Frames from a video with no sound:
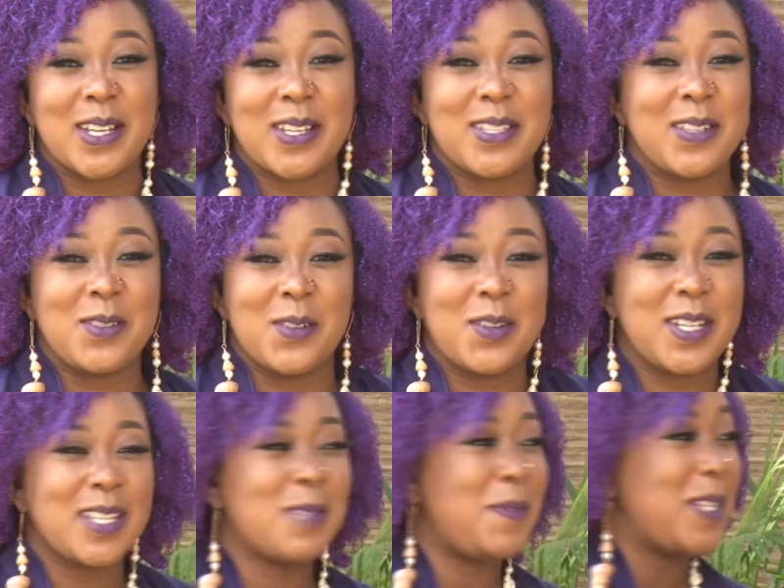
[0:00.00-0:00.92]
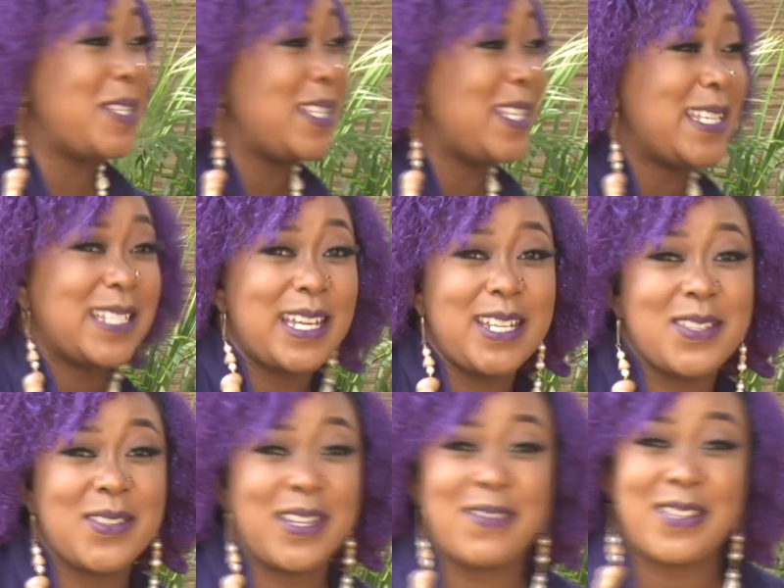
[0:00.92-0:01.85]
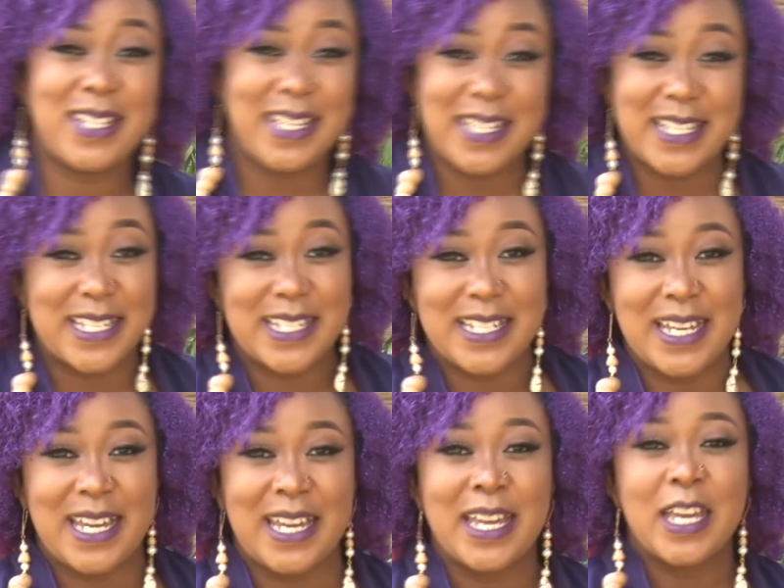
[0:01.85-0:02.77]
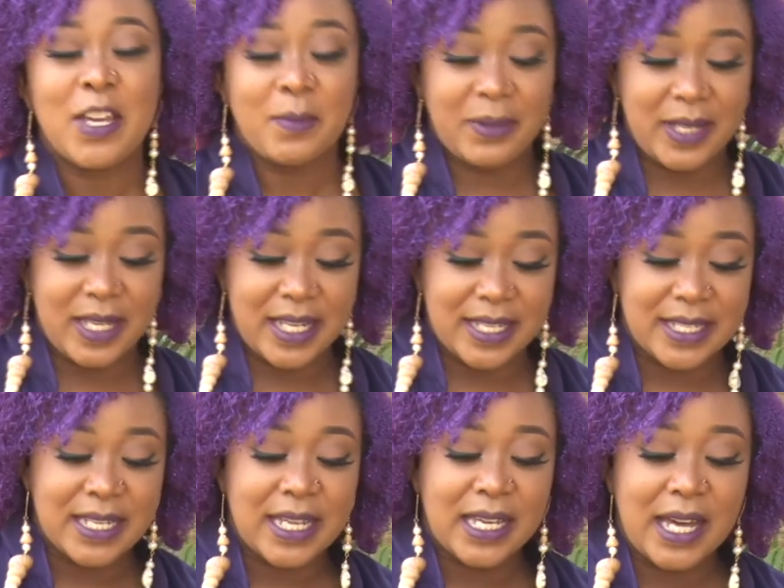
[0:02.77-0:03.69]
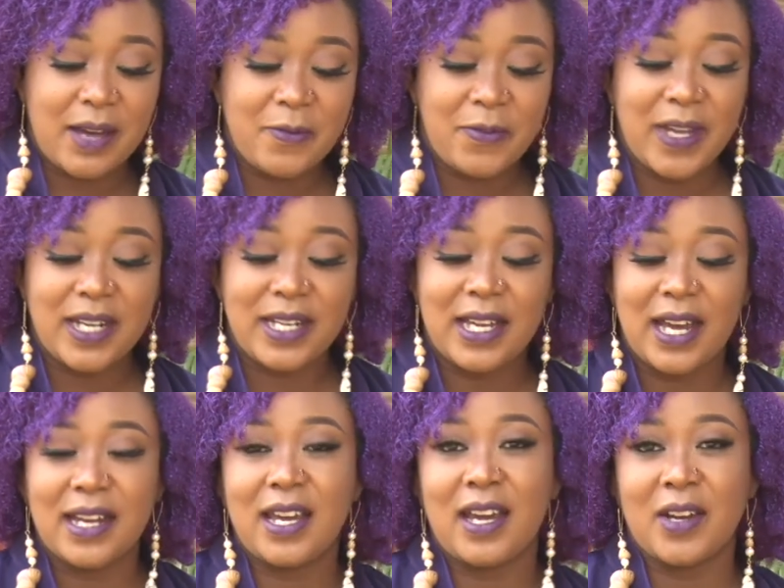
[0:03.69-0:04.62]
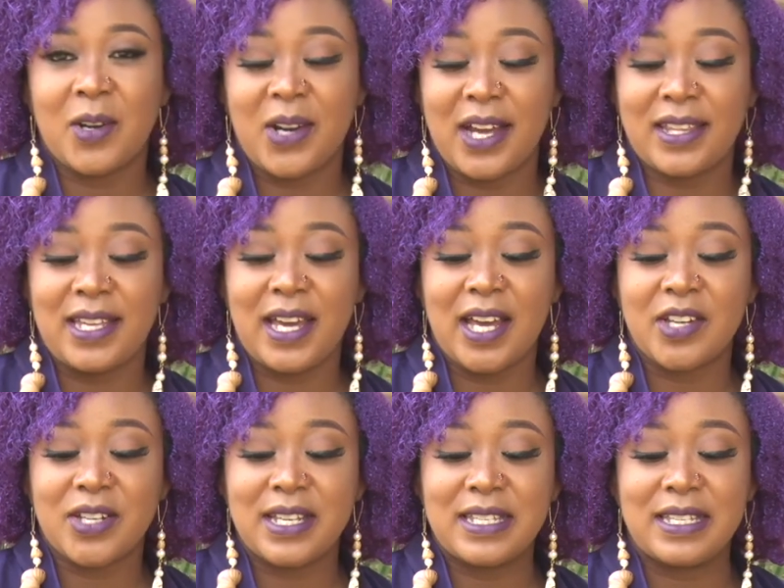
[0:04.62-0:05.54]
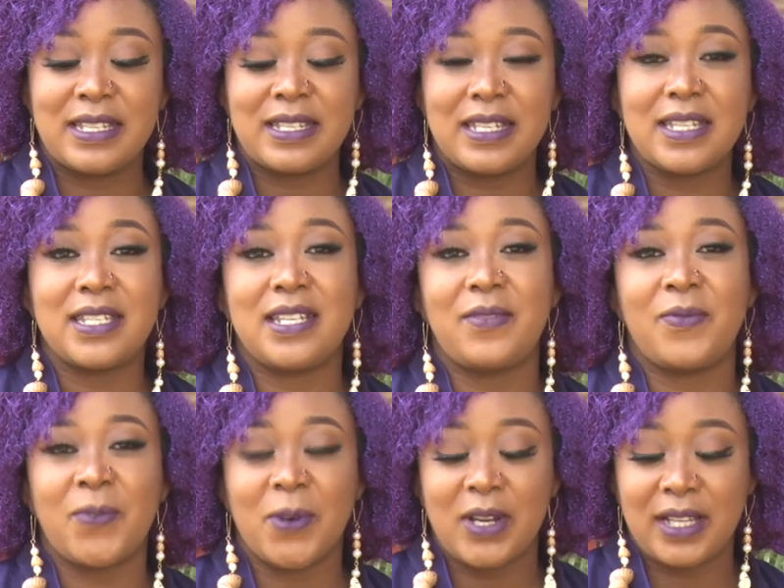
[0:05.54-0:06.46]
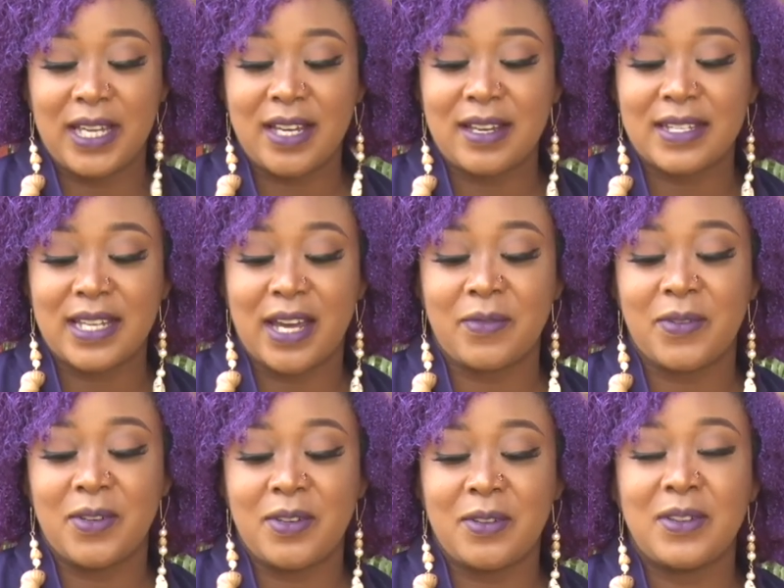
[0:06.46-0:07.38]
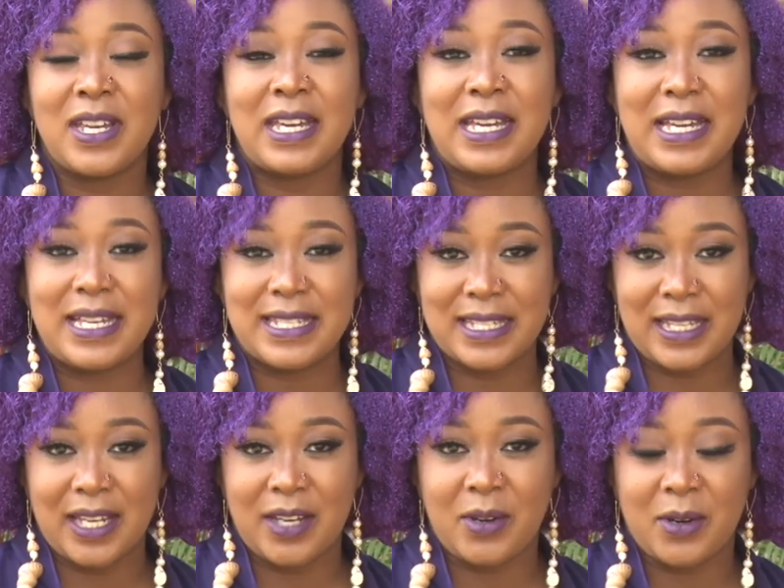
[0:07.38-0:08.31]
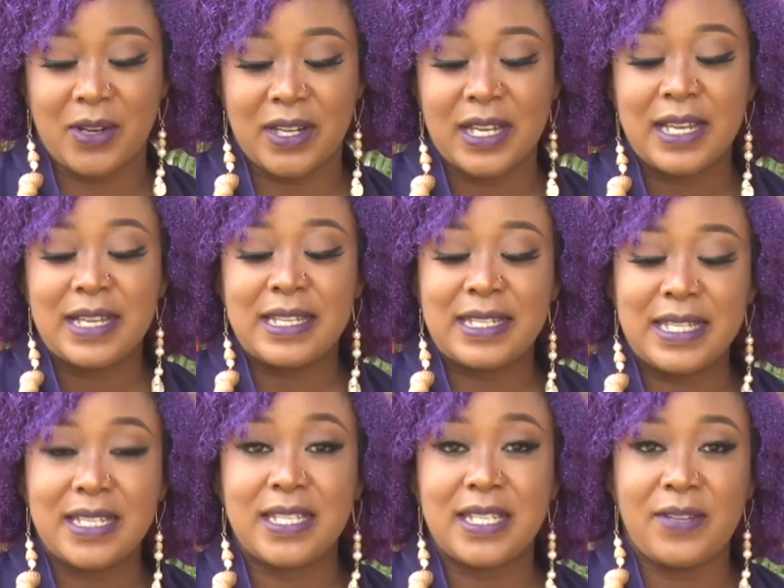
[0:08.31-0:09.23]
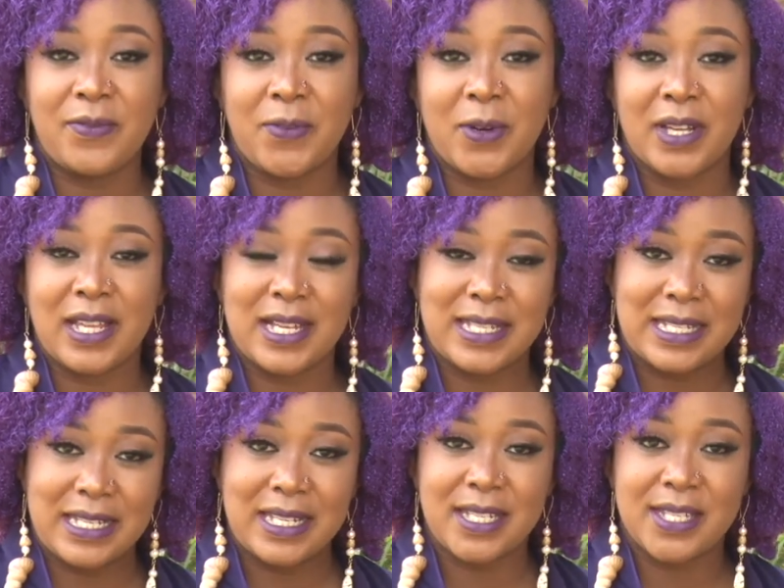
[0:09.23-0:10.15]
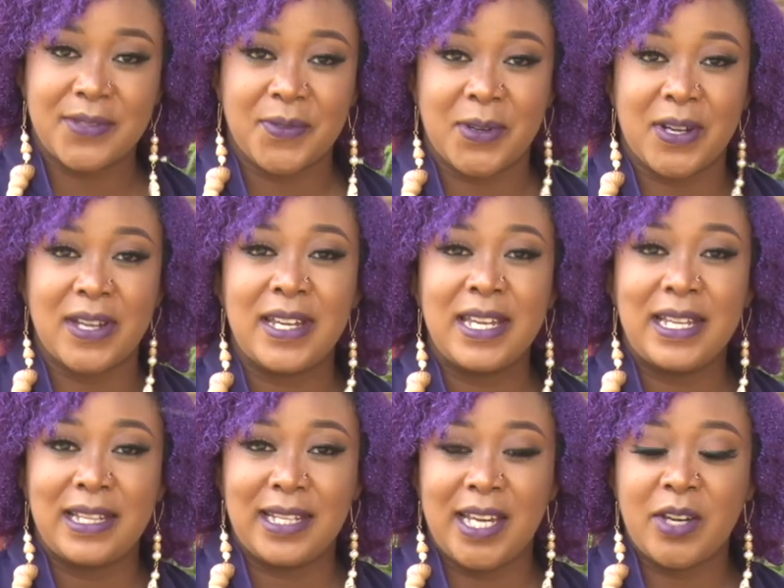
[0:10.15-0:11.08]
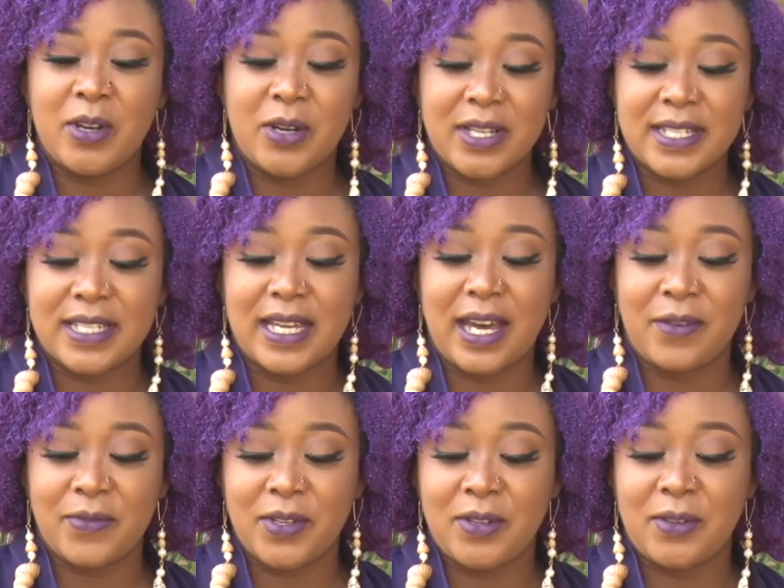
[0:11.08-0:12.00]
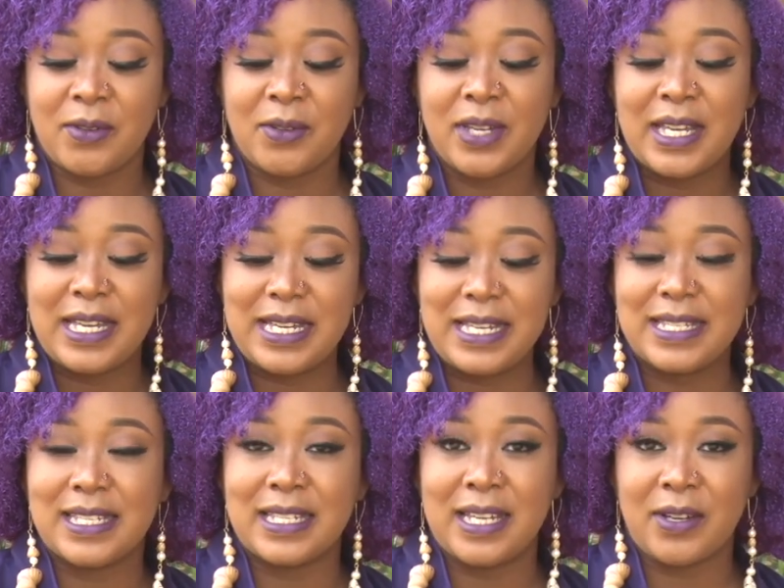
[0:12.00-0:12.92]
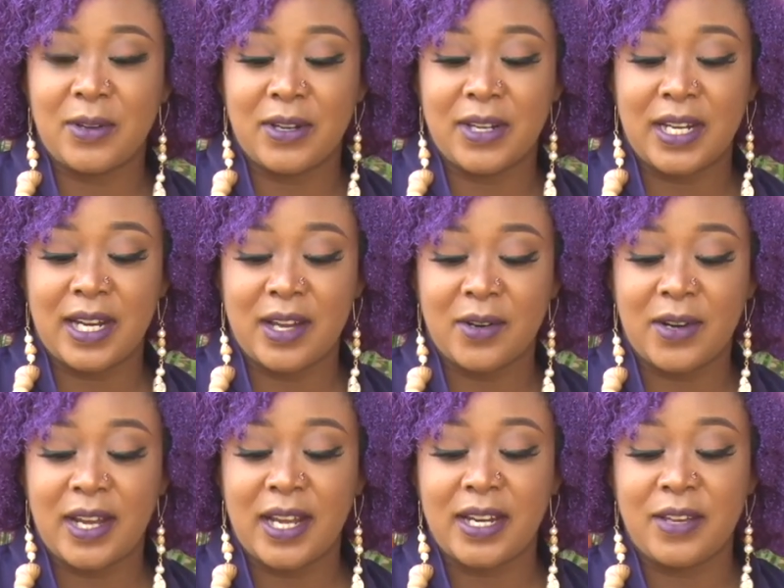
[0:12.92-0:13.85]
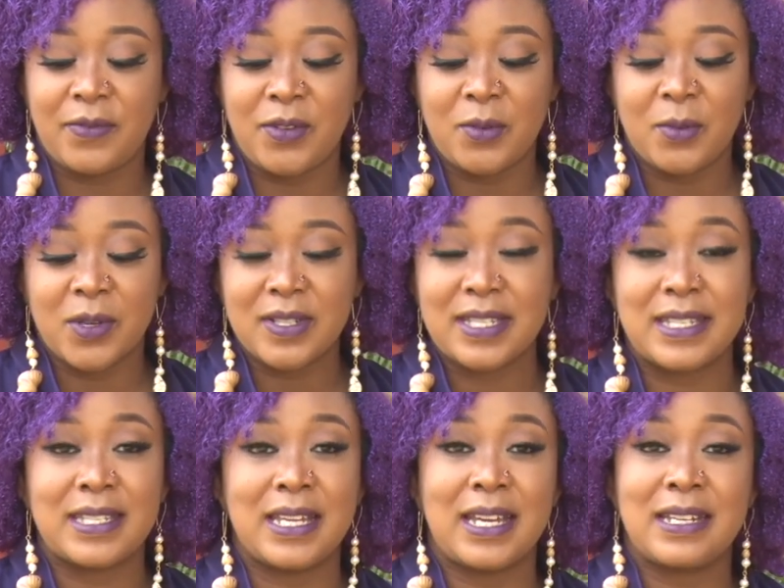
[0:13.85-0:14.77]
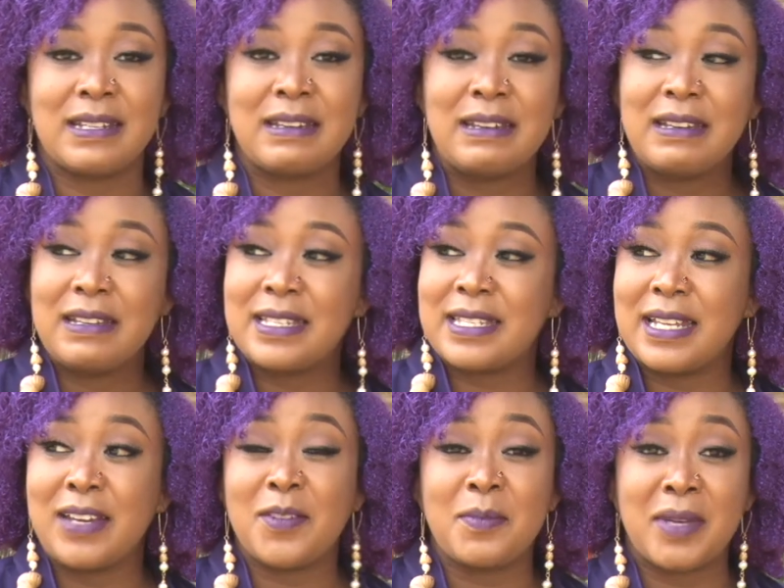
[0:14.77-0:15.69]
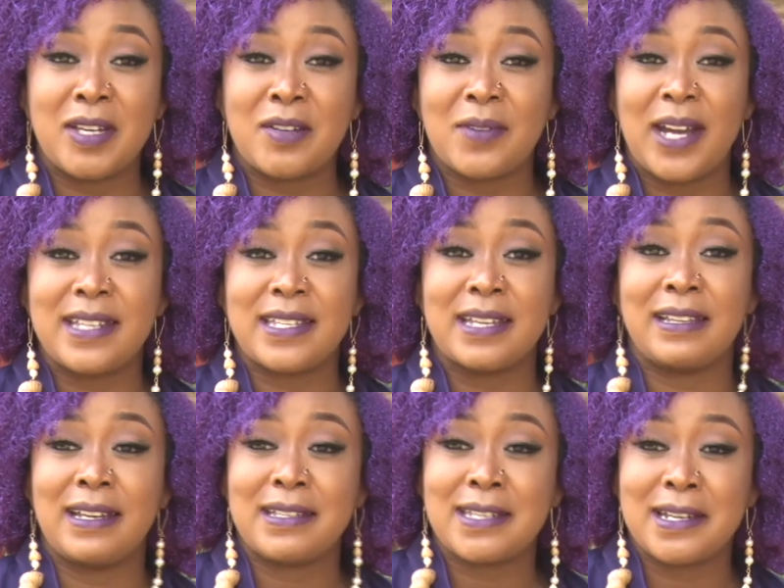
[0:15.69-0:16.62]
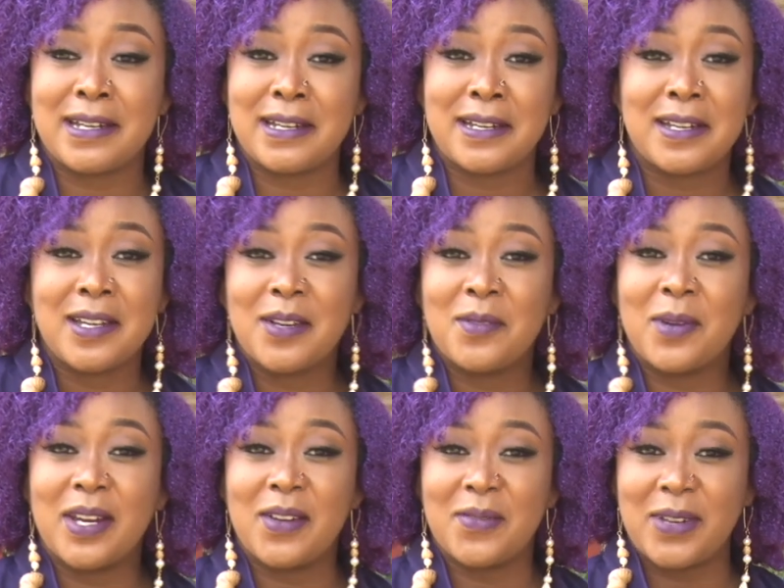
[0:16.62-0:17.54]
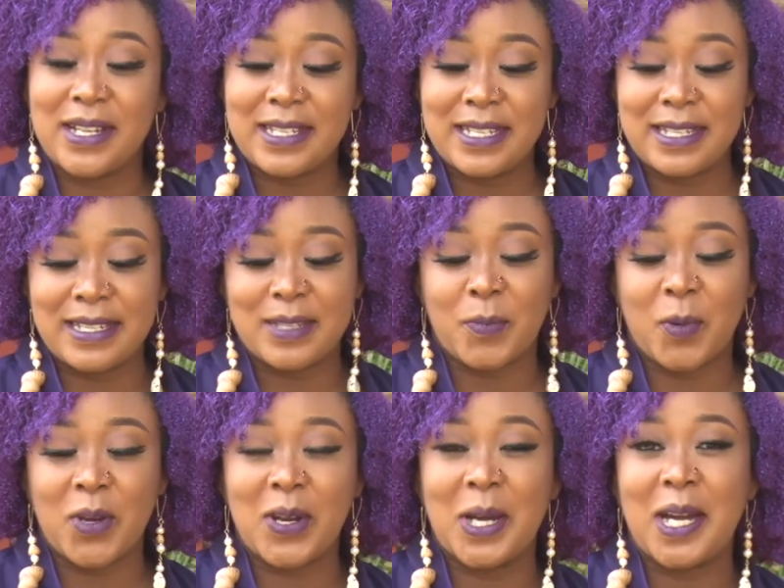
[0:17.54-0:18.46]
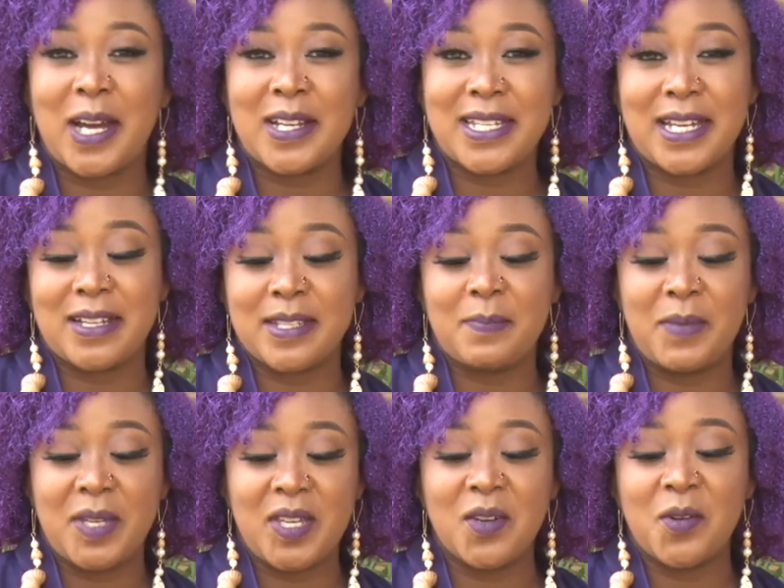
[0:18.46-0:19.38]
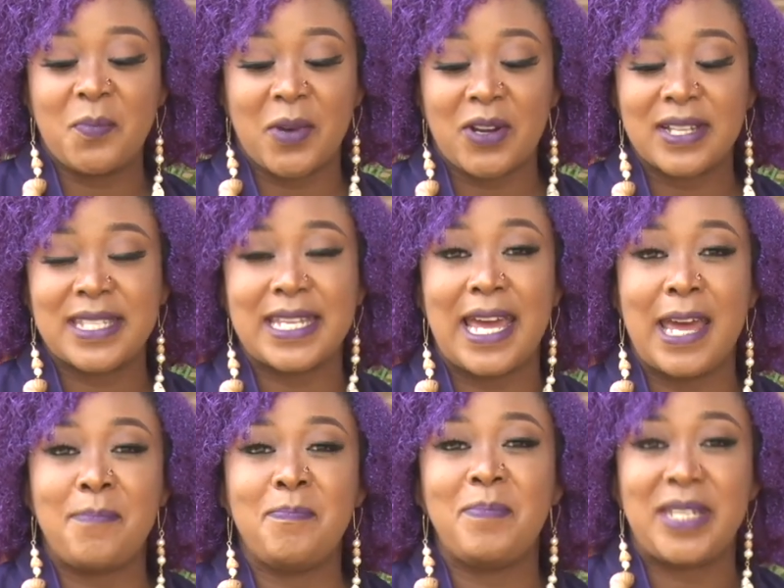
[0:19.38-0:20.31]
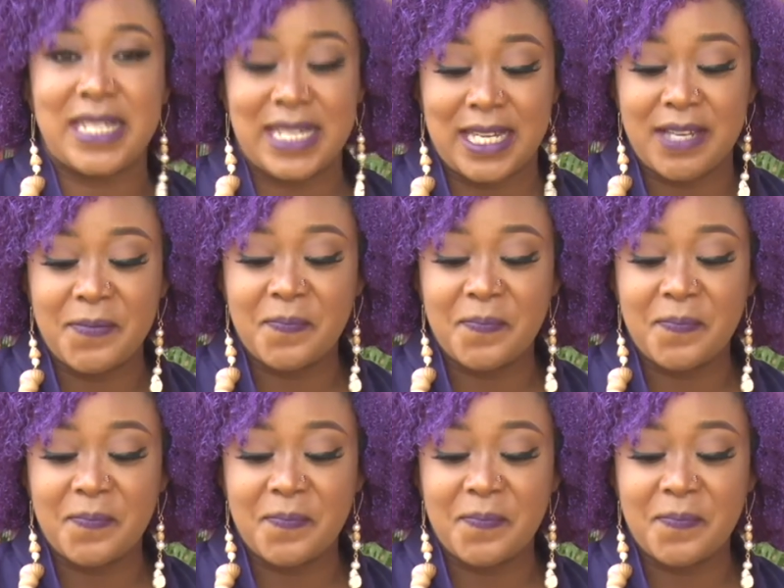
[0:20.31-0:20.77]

you know, or just speak to these ladies who they've seen today, please, CAMFED Ghana Accra. The address is 64 Lagos Avenue, East Legon. 64, that's 64 Lagos Avenue, East Legon in Accra. And if you want to send snail mail, write a letter, whatever it is, pour your heart out, P.O. Box MD